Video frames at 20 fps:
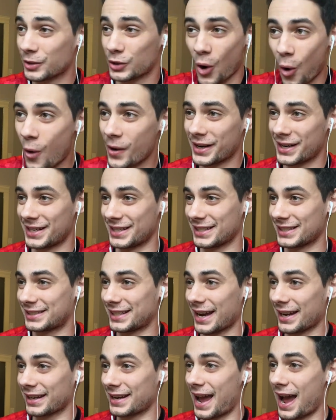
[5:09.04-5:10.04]
going into the
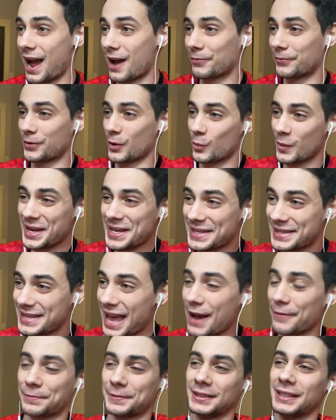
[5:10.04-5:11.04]
second half. We
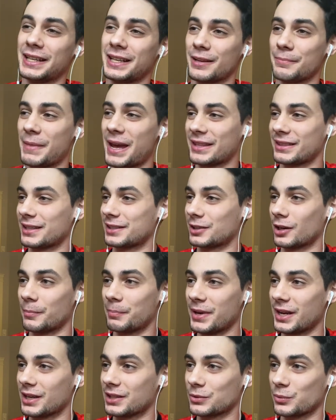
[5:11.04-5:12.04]
definitely can make this our
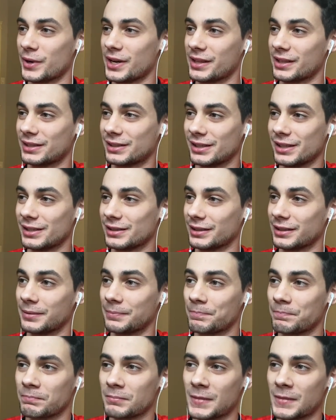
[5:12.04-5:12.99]
biggest win of the season.